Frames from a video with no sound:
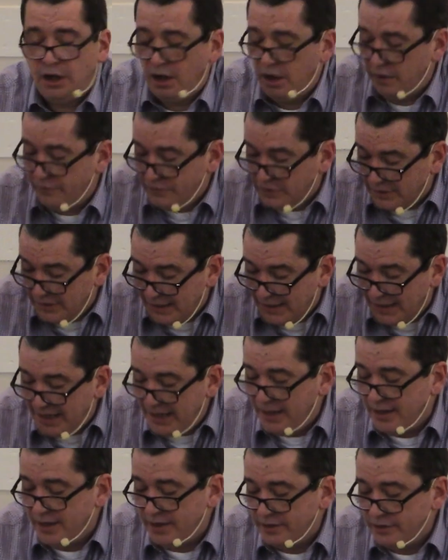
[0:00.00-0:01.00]
of the
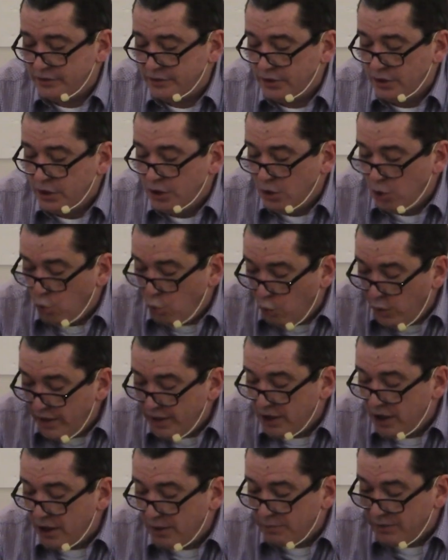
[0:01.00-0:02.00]
land
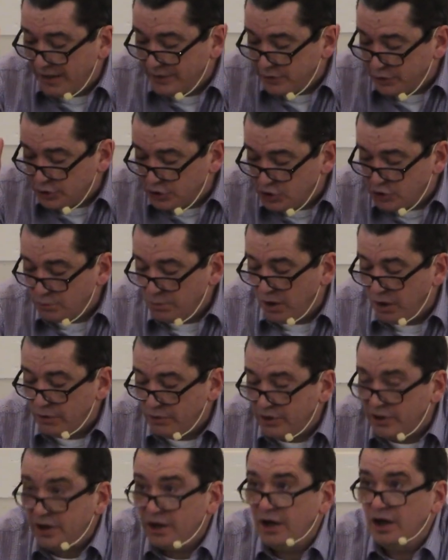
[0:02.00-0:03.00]
went up like the
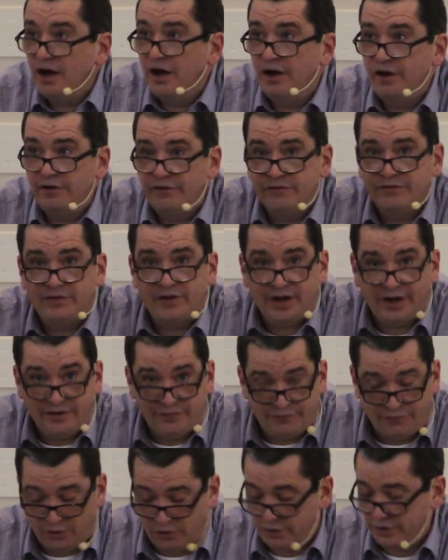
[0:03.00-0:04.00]
smoke of a
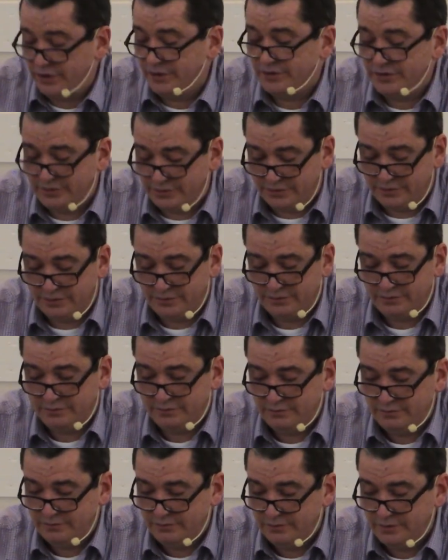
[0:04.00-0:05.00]
furnace."
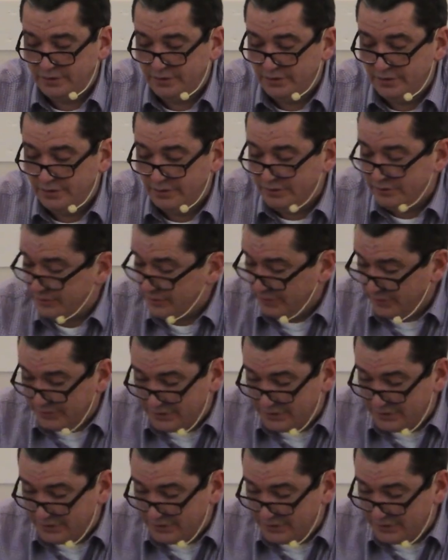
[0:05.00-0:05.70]
So you